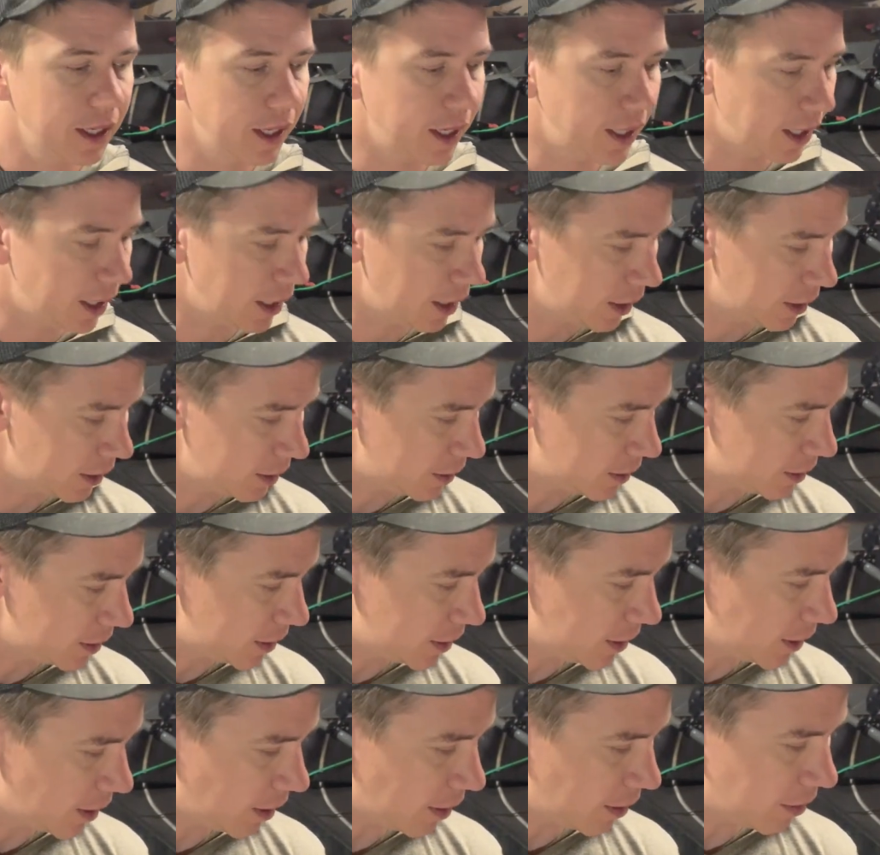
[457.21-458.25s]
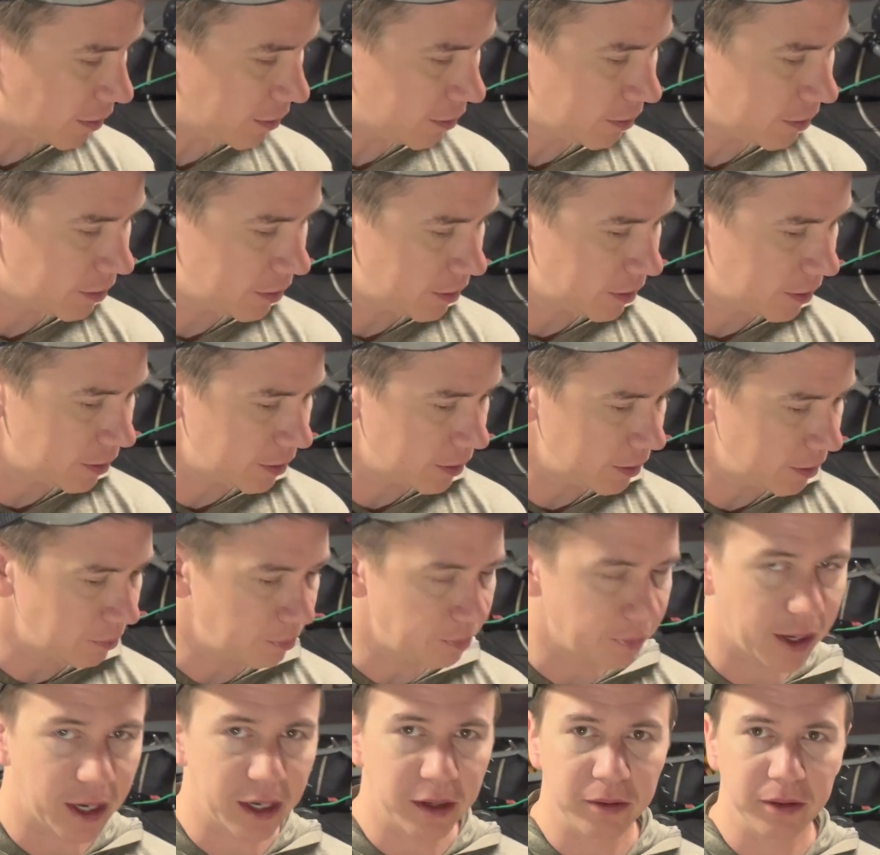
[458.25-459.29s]
and the
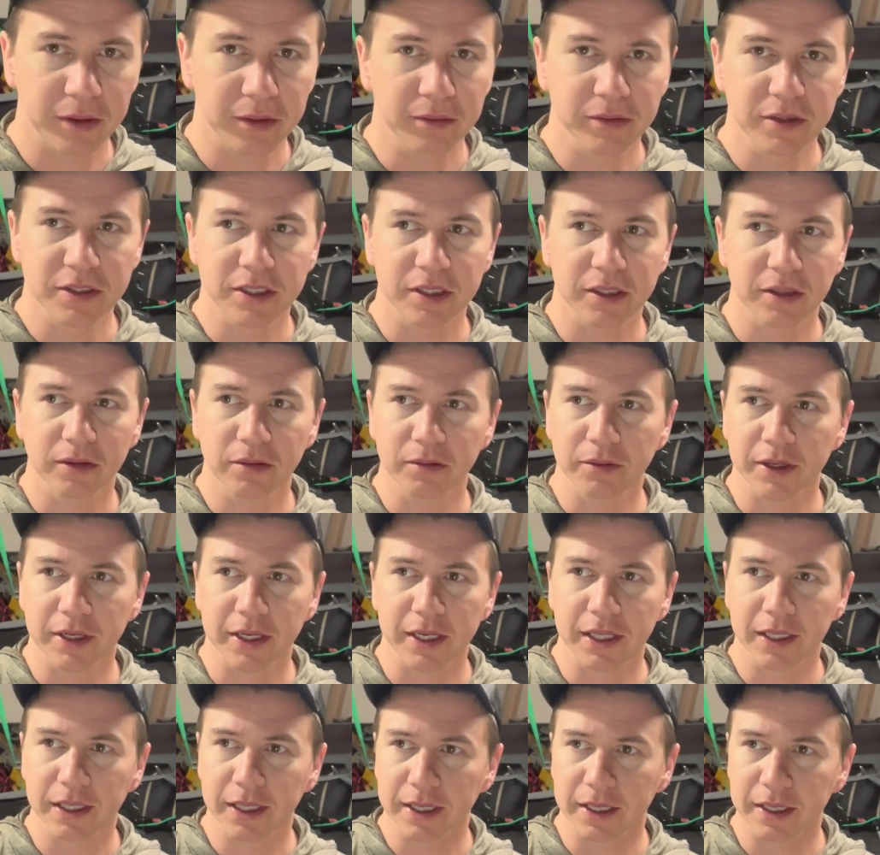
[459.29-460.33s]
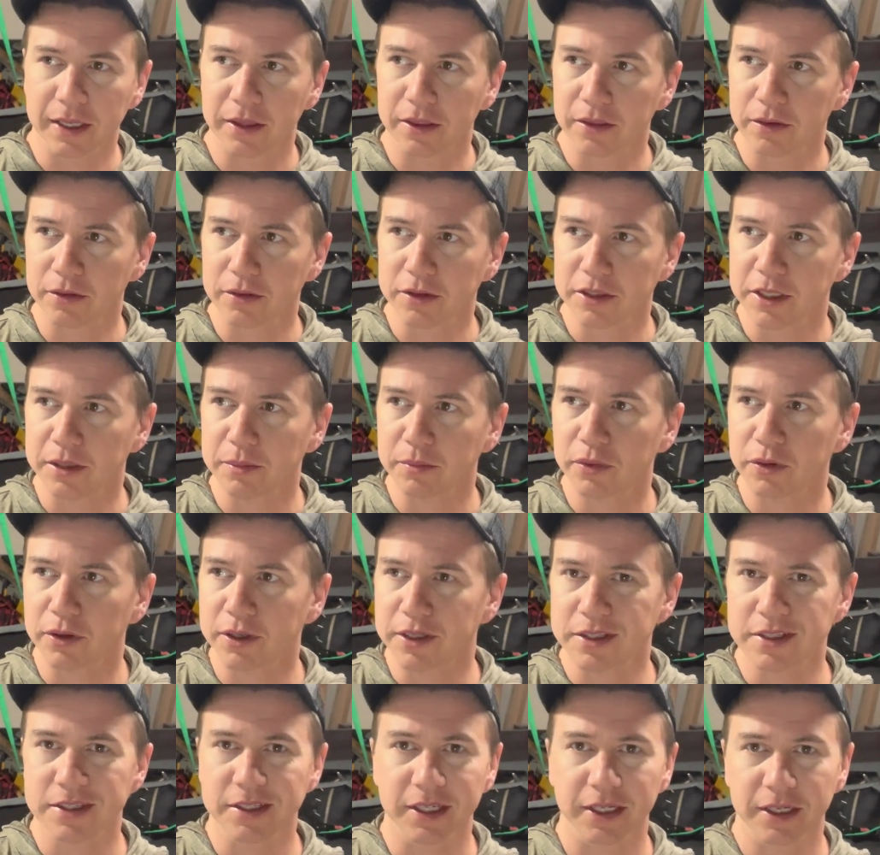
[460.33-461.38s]
battery was still reading like a
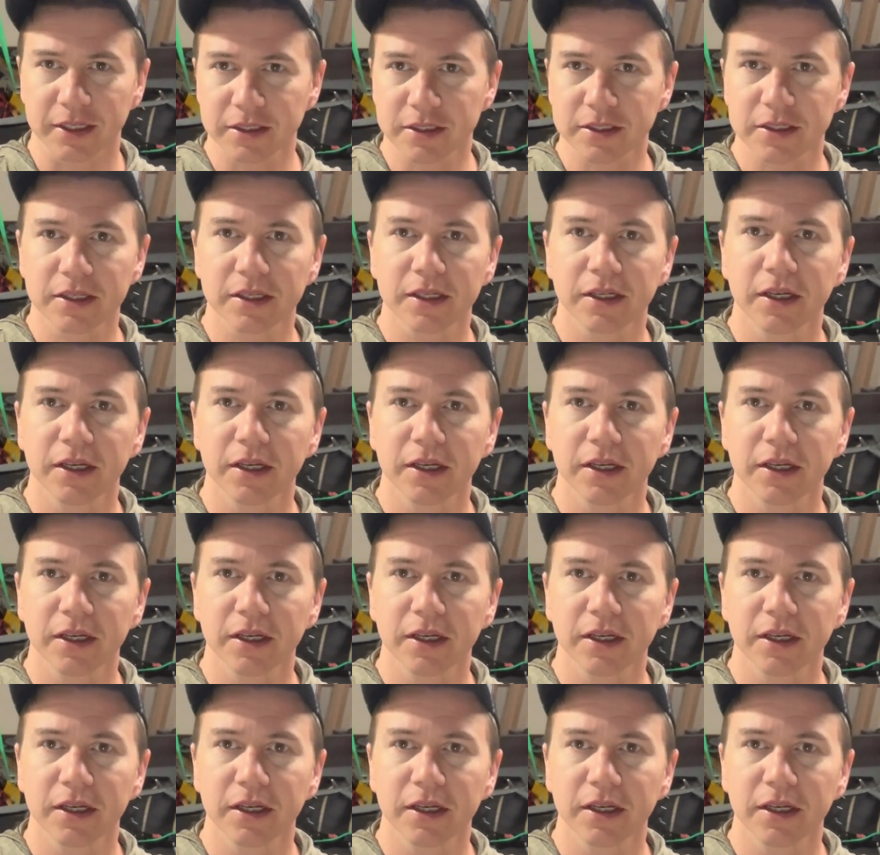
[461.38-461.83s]
13.6